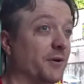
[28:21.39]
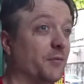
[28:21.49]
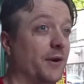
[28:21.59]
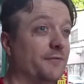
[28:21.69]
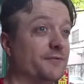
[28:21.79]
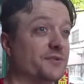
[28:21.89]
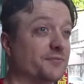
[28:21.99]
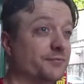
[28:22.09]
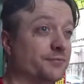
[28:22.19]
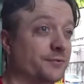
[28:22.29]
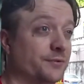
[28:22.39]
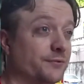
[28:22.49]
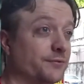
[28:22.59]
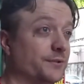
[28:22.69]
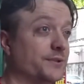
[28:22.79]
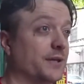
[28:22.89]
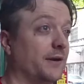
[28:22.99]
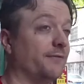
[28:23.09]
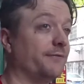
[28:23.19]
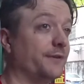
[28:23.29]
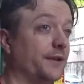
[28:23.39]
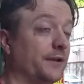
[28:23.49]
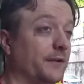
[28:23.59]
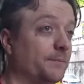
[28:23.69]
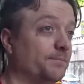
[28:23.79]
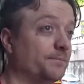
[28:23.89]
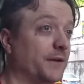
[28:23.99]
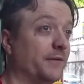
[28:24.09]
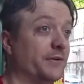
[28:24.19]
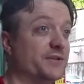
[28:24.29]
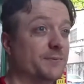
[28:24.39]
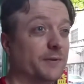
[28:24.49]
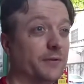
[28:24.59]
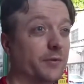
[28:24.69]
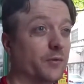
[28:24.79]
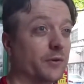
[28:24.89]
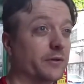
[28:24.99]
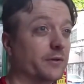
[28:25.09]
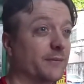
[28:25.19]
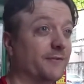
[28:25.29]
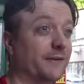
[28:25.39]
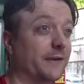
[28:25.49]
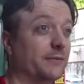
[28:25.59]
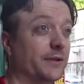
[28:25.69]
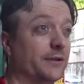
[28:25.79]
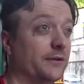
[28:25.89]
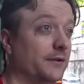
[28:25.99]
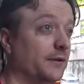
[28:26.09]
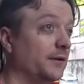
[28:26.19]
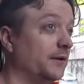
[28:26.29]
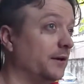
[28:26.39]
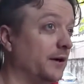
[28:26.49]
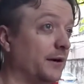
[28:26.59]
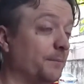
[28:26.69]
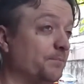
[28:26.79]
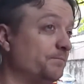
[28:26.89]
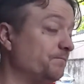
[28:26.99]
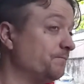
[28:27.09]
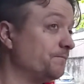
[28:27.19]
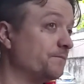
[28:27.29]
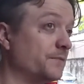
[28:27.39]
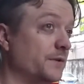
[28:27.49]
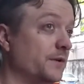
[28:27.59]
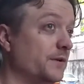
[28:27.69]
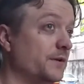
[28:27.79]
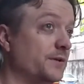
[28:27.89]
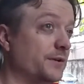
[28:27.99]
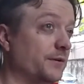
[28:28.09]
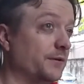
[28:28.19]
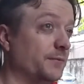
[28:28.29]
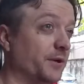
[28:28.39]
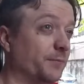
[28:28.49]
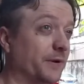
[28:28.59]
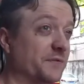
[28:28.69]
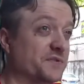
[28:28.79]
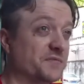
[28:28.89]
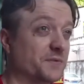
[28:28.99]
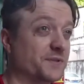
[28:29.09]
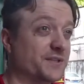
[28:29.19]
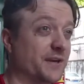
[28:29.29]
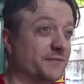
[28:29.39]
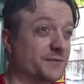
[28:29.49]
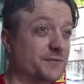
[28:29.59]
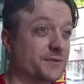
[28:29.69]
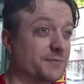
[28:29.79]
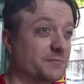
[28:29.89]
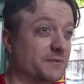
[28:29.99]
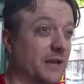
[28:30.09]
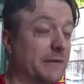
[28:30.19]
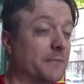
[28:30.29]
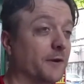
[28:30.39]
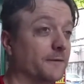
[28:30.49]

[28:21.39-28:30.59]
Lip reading: My wife was really, really tough, and I've always been the only worker in my family. Her mental problems were really tough. She was a nightmare.